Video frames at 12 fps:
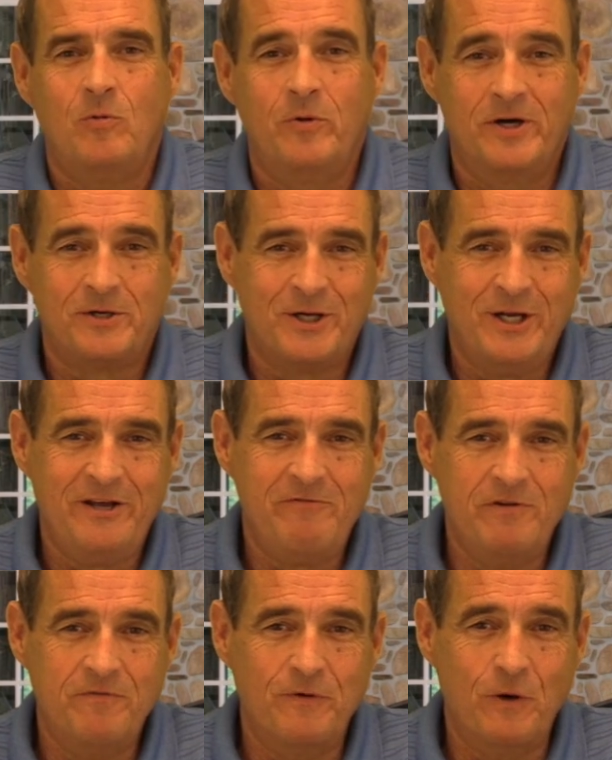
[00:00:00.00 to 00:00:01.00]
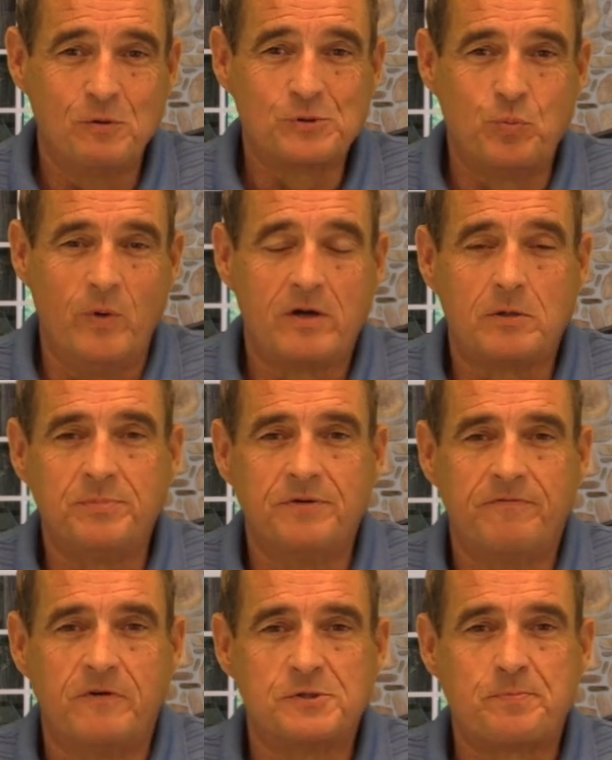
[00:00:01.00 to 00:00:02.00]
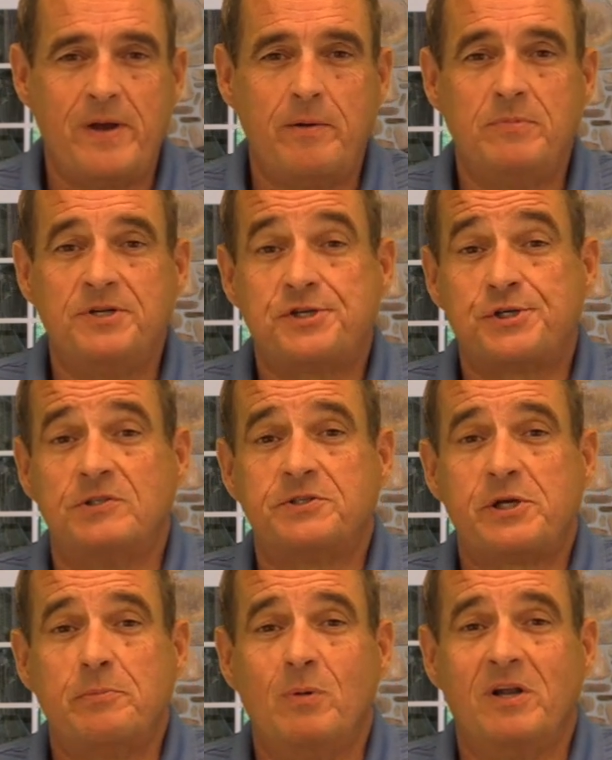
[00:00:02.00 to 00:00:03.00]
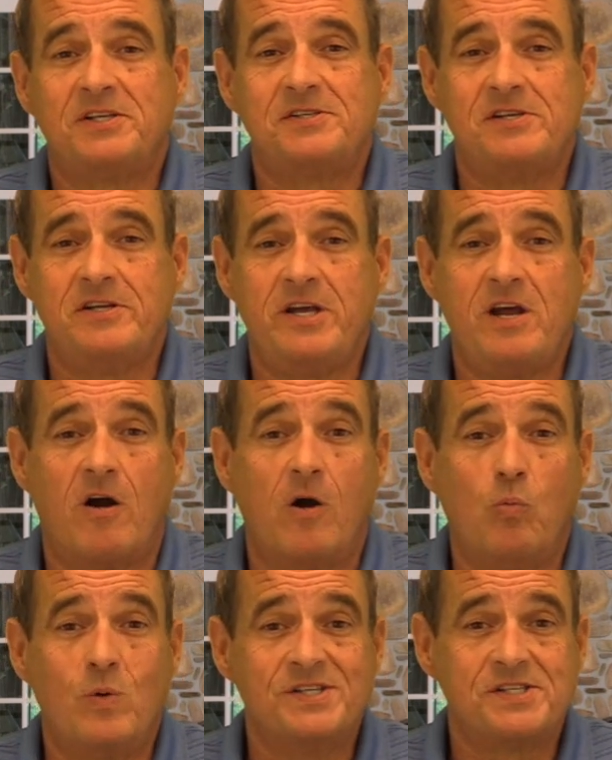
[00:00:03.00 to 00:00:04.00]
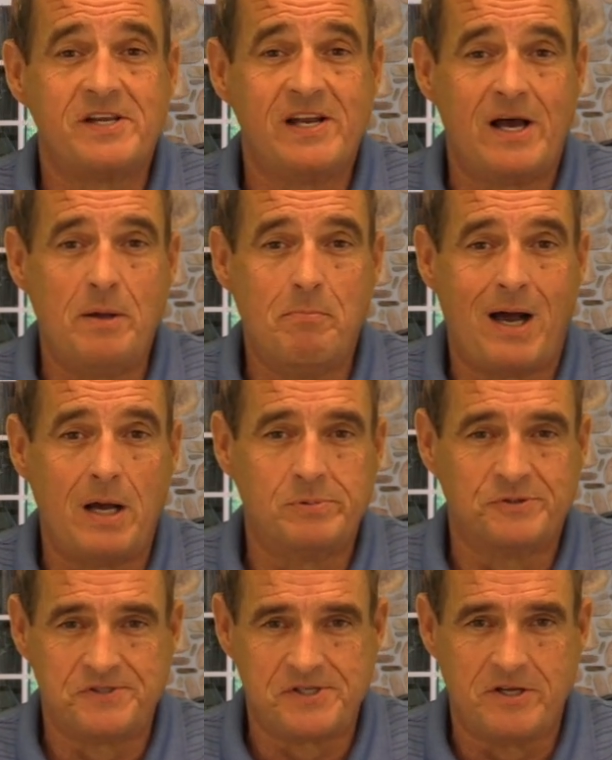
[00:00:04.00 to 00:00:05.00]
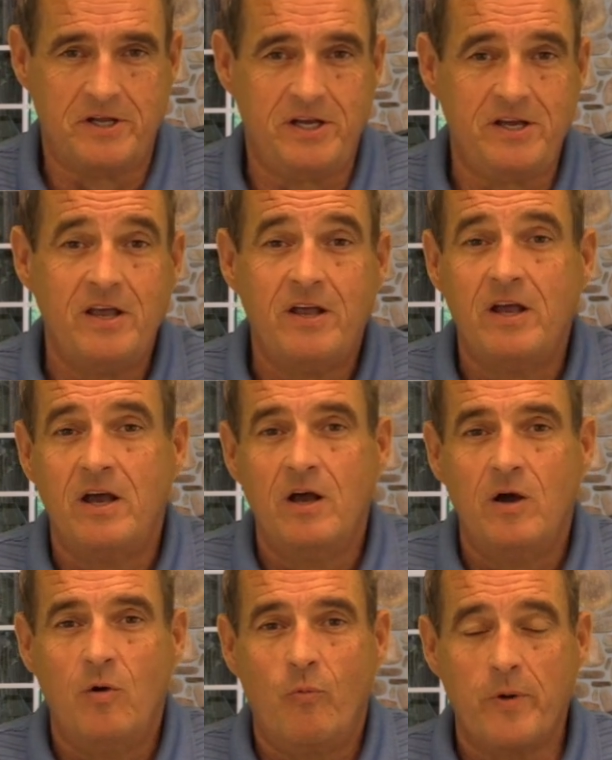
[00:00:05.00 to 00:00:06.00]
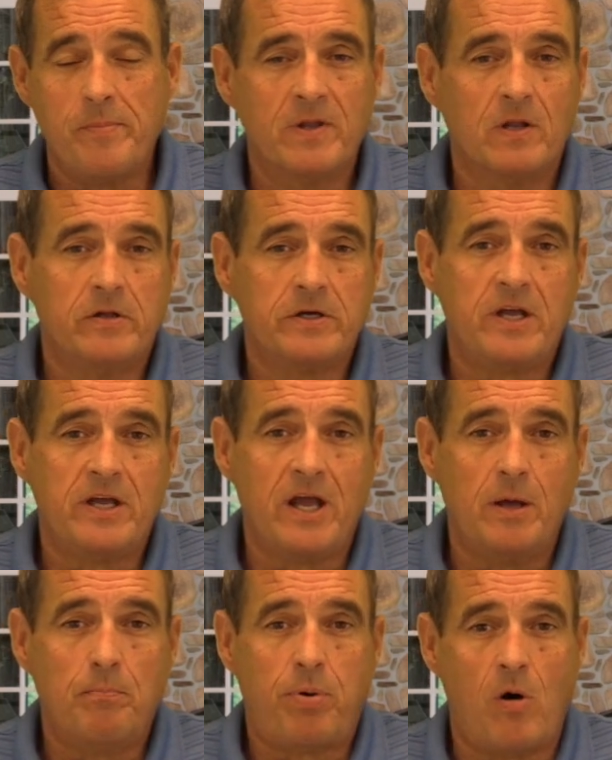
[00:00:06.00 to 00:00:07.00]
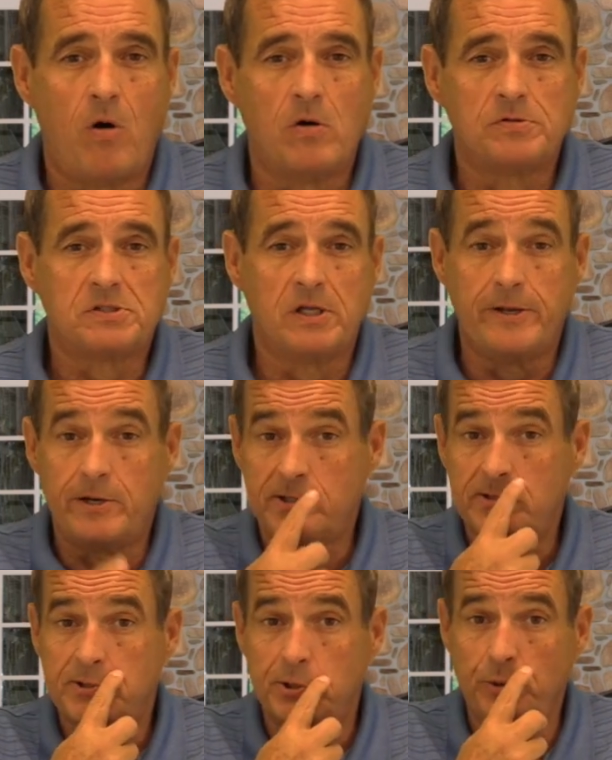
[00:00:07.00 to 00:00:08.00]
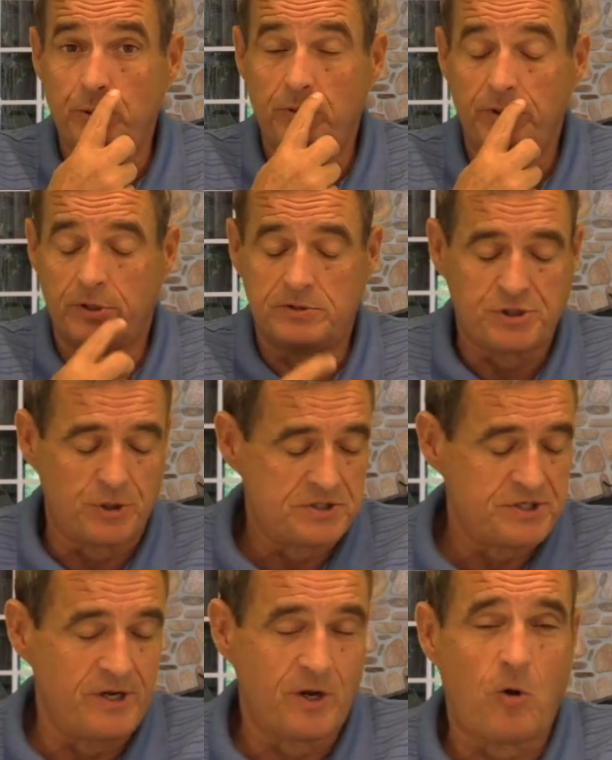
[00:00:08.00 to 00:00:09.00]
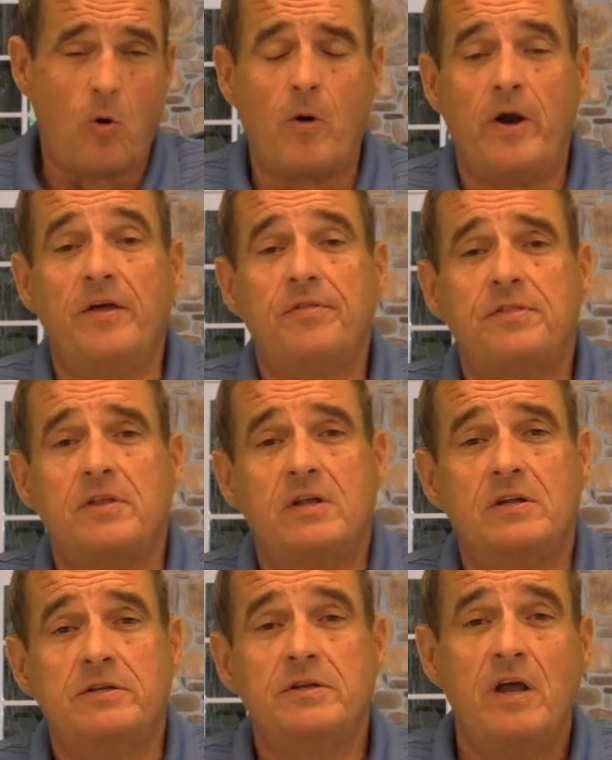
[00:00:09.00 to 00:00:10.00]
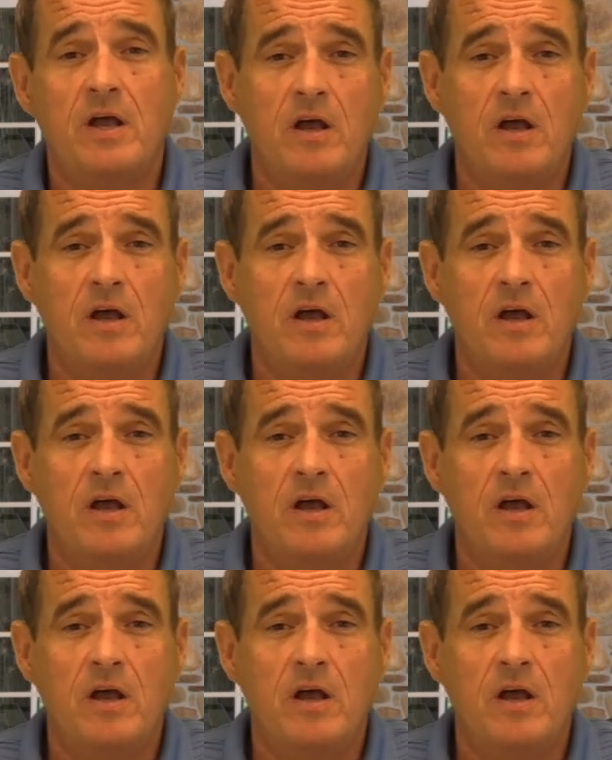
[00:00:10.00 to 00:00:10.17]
Well, good evening, folks. Welcome to First Baptist Church, Kimberling City, our Wednesday night Bible study. We've been looking at Paul's letter to the church at Corinth and